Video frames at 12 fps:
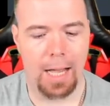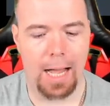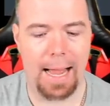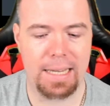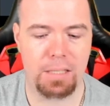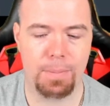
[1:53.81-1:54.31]

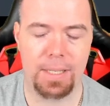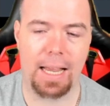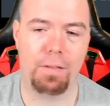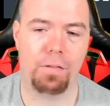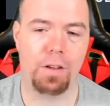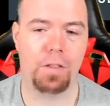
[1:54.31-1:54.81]
Astabi's
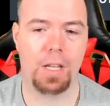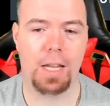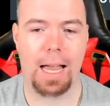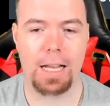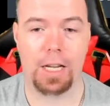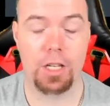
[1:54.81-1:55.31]

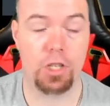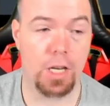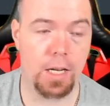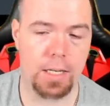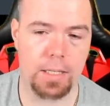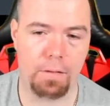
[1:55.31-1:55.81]
850.
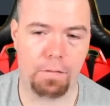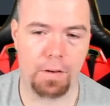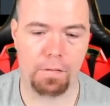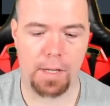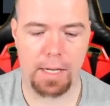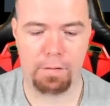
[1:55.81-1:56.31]
Kajia is
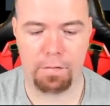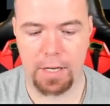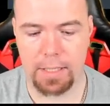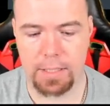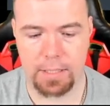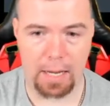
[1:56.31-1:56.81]
850.
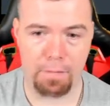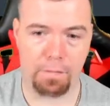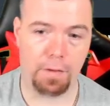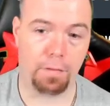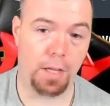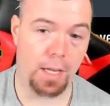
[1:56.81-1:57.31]
Felix is
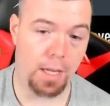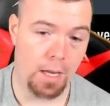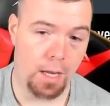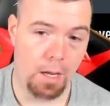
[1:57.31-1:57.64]
850.